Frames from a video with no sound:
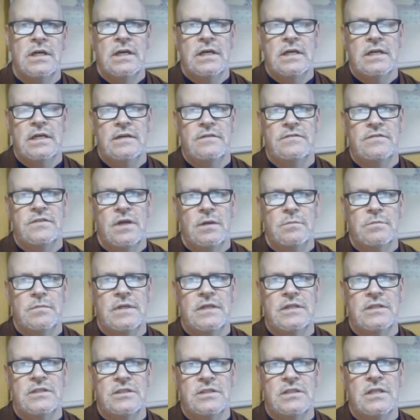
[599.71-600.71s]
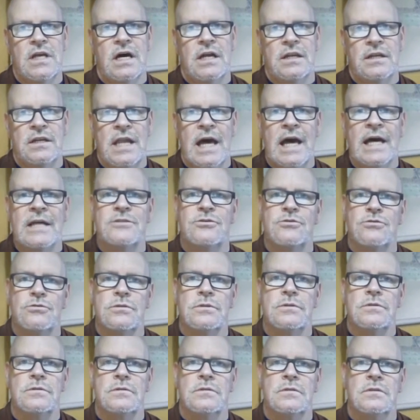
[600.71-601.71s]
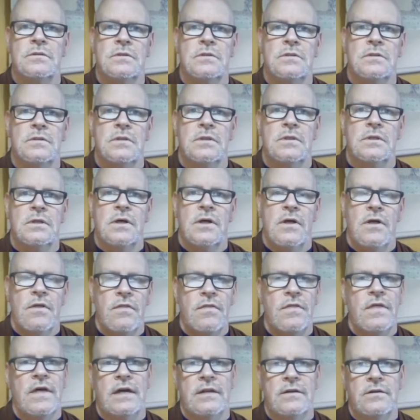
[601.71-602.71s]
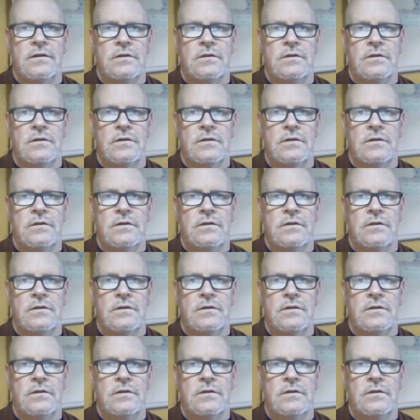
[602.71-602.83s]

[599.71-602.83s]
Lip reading: If something is not natural, then